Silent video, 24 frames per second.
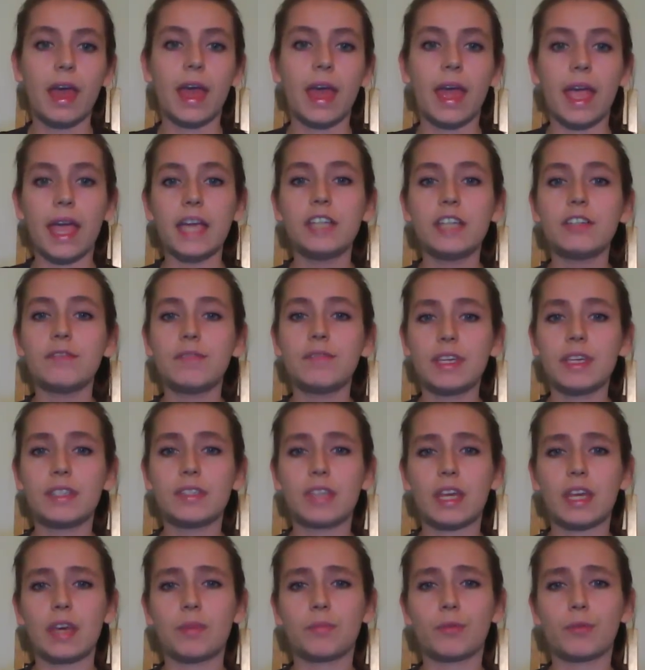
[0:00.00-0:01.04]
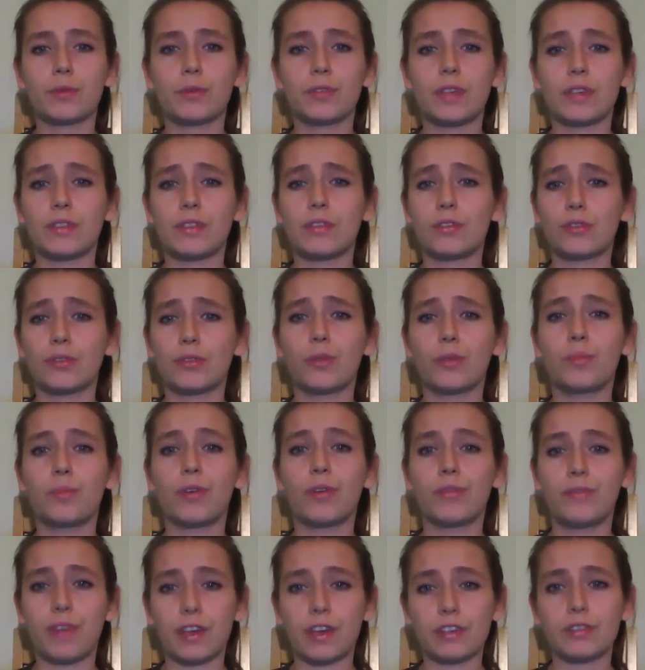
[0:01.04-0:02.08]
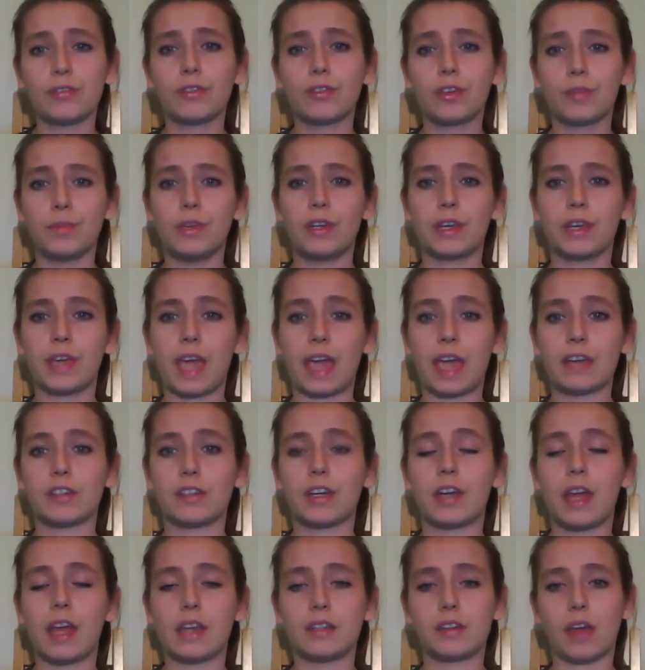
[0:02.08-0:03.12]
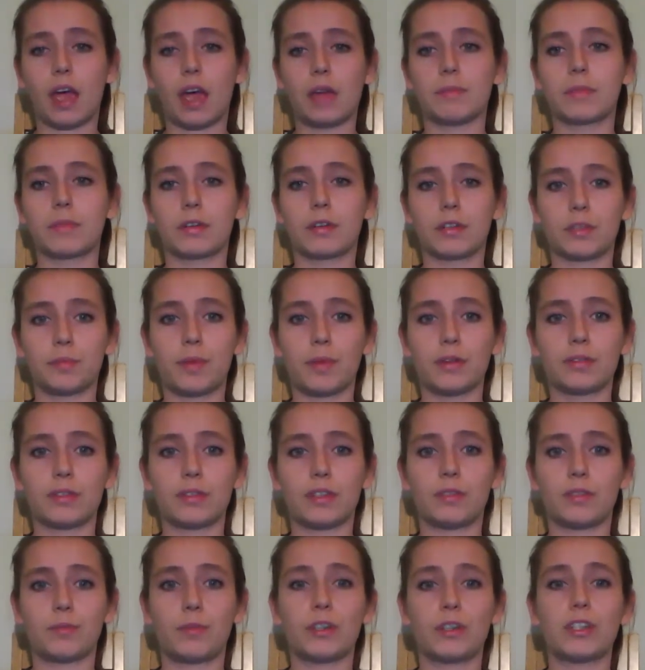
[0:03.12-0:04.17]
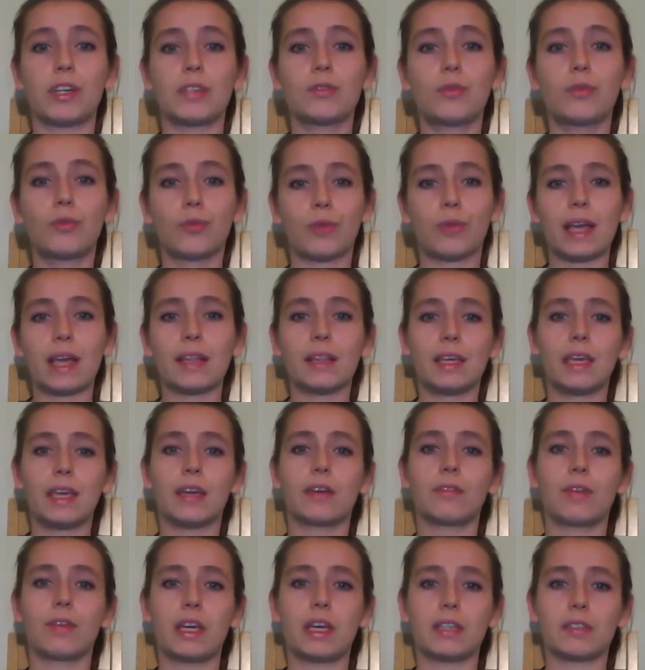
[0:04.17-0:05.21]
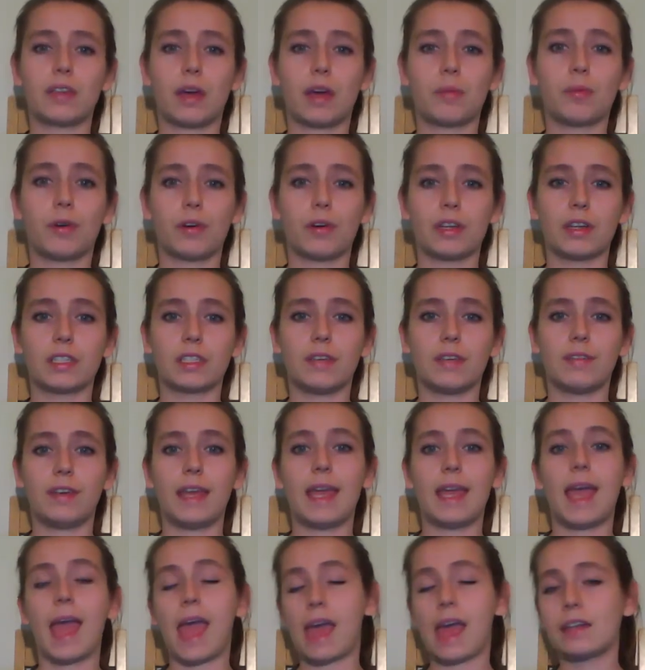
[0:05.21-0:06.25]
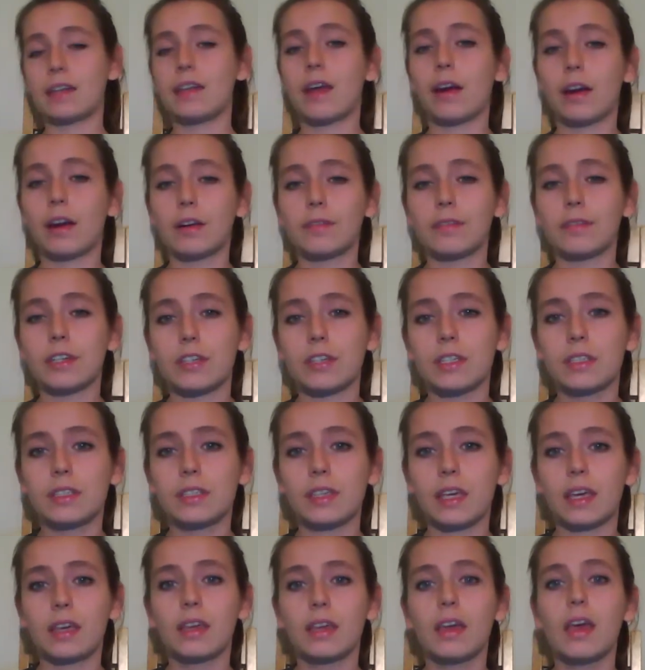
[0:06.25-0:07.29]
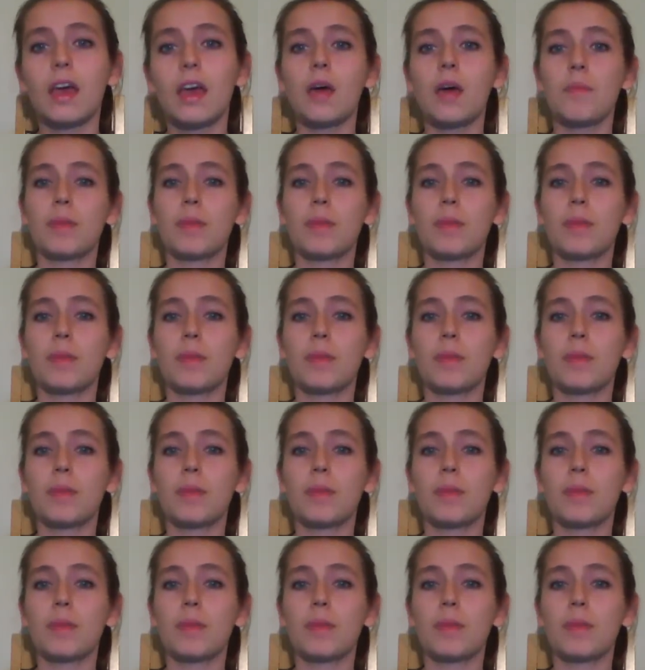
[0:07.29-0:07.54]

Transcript: Each of these team rules has ensured professional communication and timely responses, which has greatly increased our productivity and our efficiency